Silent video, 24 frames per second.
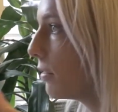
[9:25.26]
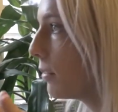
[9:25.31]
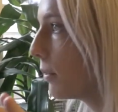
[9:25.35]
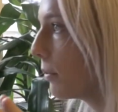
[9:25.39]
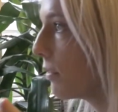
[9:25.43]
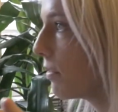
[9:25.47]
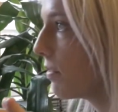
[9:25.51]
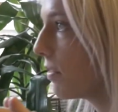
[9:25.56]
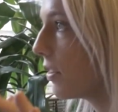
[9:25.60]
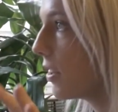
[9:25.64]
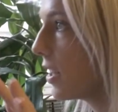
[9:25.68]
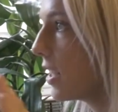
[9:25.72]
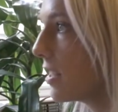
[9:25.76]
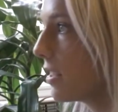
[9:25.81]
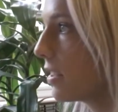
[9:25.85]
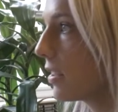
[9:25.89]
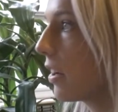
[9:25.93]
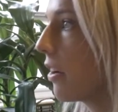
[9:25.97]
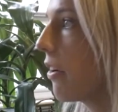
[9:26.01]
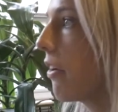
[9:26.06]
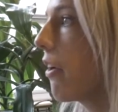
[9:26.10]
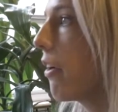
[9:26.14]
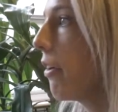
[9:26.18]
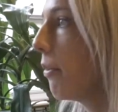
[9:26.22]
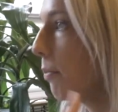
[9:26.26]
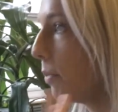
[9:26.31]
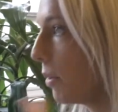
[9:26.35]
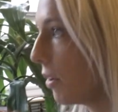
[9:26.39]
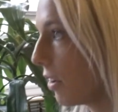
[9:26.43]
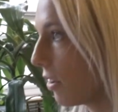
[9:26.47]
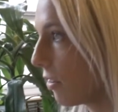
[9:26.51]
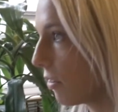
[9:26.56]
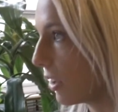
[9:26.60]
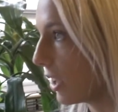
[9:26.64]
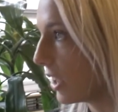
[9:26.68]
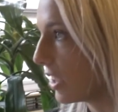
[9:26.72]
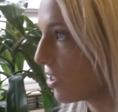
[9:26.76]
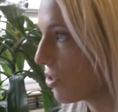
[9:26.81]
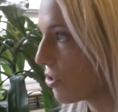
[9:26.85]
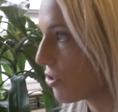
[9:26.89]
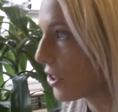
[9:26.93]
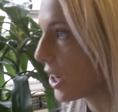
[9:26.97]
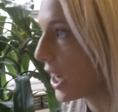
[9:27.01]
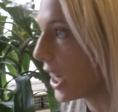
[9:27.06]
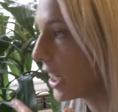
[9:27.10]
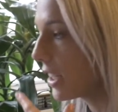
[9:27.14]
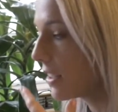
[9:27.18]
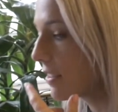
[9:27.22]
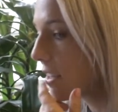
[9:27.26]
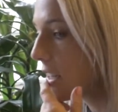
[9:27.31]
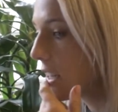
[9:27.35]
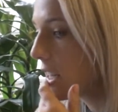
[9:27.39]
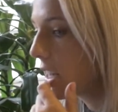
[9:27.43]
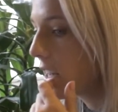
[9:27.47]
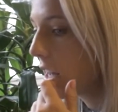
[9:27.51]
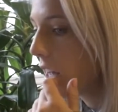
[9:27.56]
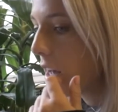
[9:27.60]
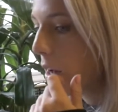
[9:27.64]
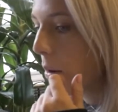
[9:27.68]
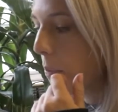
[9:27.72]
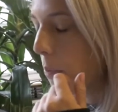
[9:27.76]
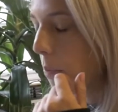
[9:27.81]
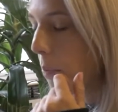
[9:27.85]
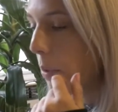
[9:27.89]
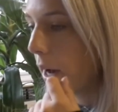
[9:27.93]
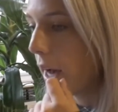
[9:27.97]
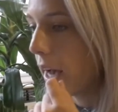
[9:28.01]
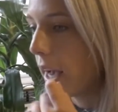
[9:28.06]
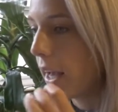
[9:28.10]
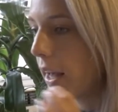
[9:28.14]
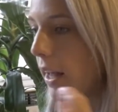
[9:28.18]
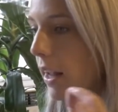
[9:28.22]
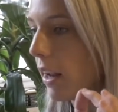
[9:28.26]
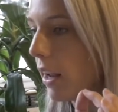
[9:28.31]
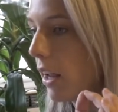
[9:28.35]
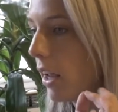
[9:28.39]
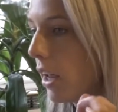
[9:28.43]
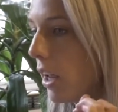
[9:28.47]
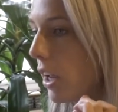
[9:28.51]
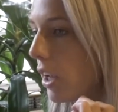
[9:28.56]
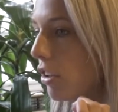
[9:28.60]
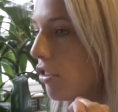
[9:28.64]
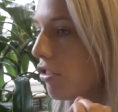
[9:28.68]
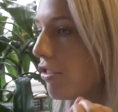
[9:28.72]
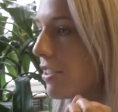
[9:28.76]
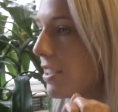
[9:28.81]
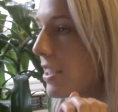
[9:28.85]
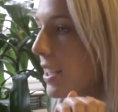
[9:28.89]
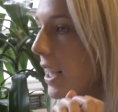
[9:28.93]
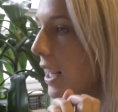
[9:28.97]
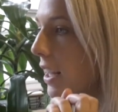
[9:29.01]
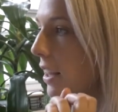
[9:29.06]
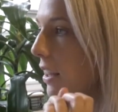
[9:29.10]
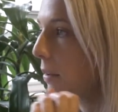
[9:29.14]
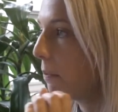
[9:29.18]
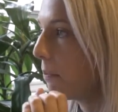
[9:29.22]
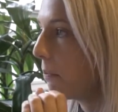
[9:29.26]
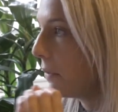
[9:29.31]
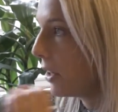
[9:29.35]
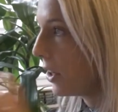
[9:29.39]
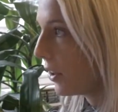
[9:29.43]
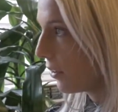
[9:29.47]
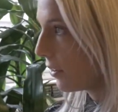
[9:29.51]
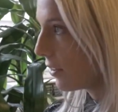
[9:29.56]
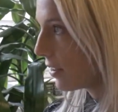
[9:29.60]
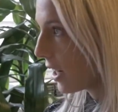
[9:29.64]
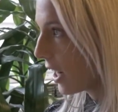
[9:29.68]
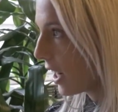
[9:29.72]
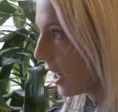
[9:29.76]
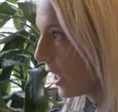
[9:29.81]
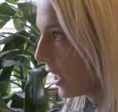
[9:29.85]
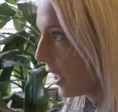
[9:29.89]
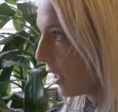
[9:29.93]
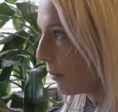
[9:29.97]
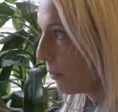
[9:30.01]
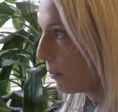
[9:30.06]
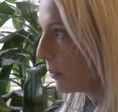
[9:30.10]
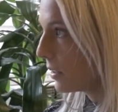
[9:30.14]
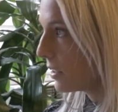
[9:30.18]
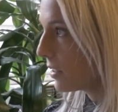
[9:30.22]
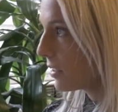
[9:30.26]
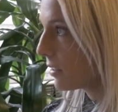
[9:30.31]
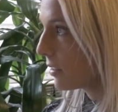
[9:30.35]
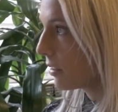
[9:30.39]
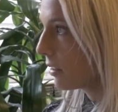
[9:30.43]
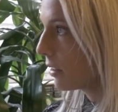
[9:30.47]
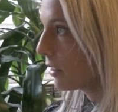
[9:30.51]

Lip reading: from a few days ago, I'd be like really strict. But just like the meal times.